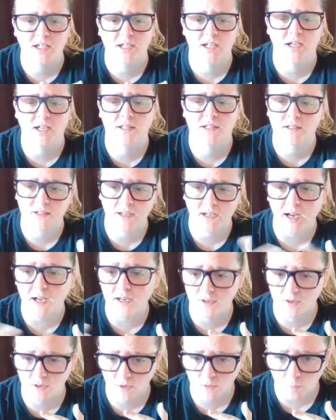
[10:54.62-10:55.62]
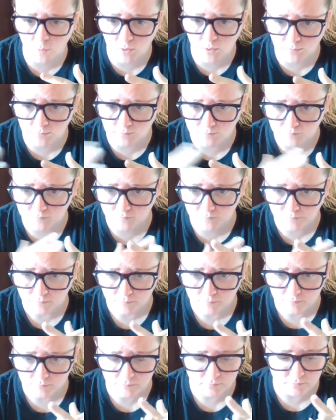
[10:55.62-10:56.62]
and then they had another one,
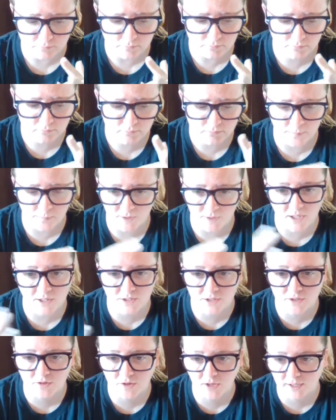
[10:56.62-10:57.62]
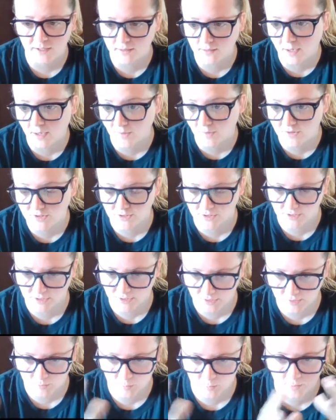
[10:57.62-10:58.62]
but I did like, obviously, the
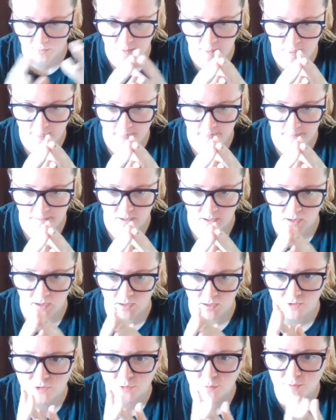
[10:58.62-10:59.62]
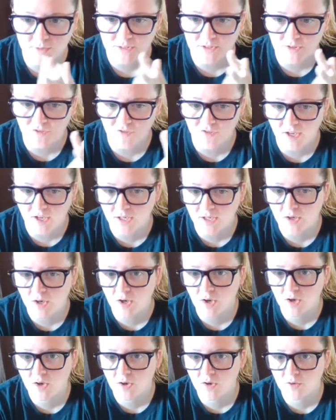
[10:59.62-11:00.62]
other one. I also wasn't a fan
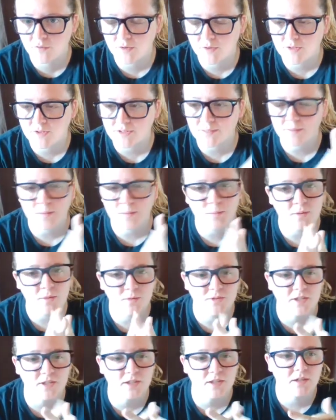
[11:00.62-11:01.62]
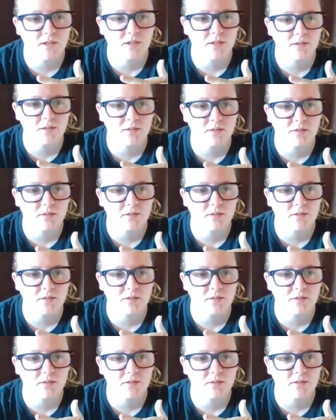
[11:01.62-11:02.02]
of some of the music.